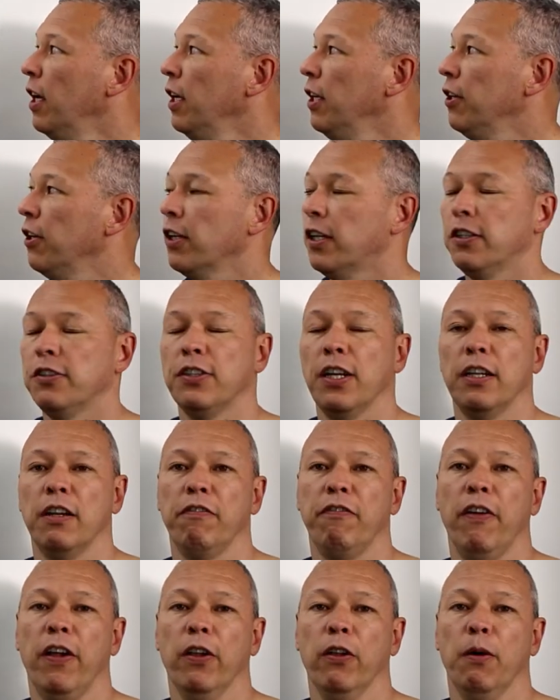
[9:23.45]
you're gonna send a
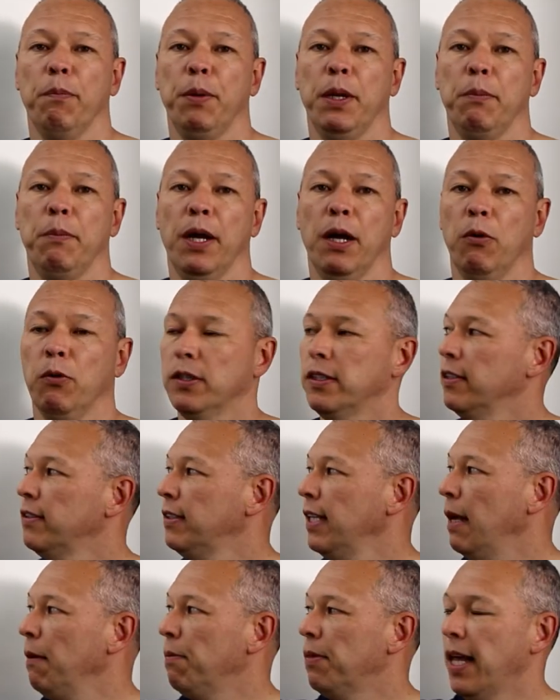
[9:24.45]
follow-up email with the
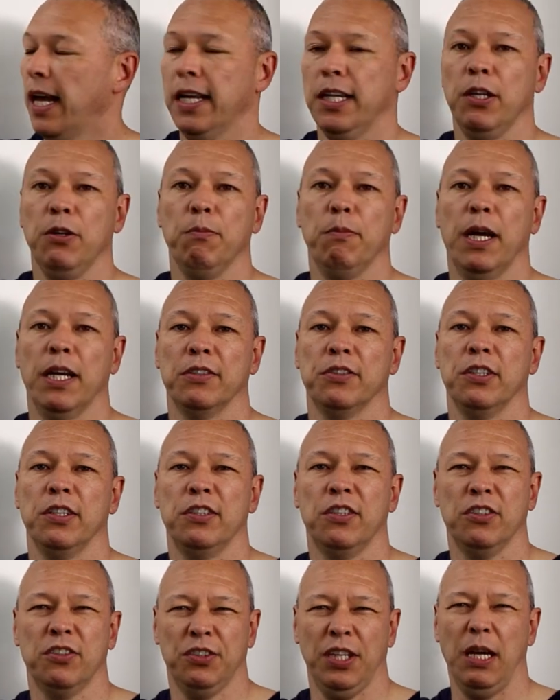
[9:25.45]
same thank you message,
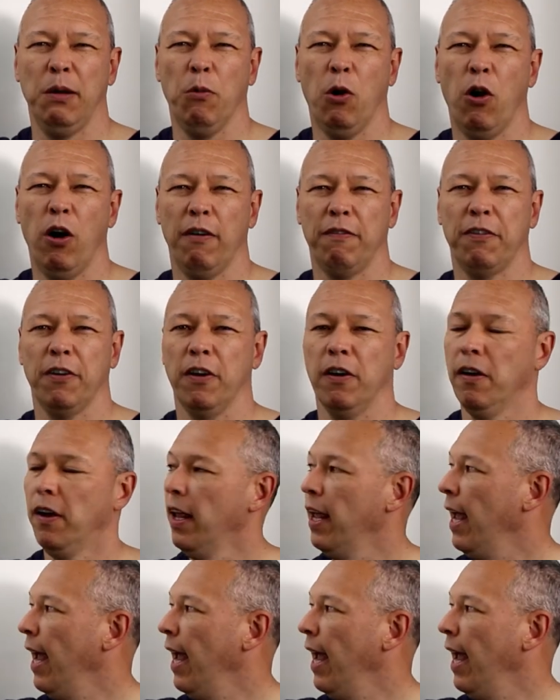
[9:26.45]
the same offer,